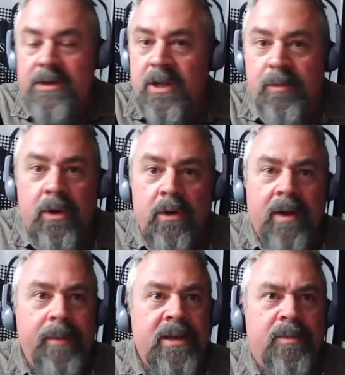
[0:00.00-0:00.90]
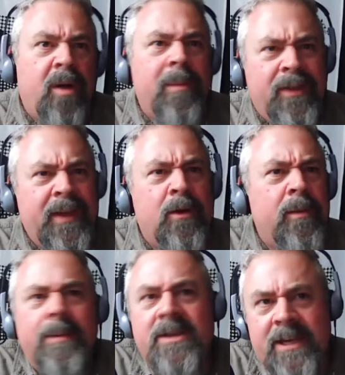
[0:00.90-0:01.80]
to the programming department, I think, or
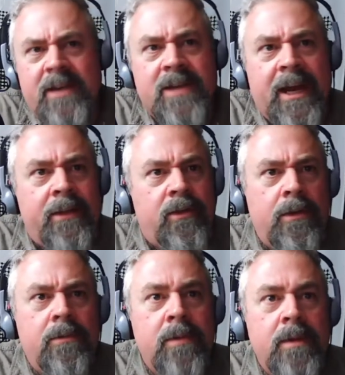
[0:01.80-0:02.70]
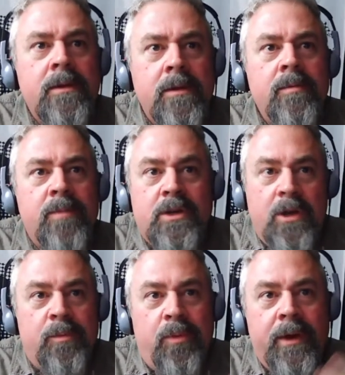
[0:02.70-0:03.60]
maybe sales got it too. But to
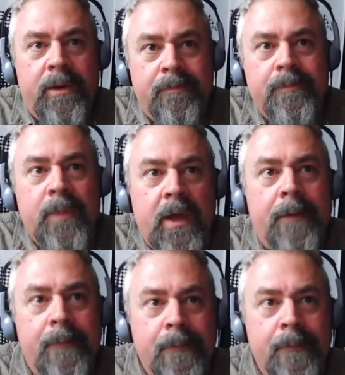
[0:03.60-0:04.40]
your point, yeah.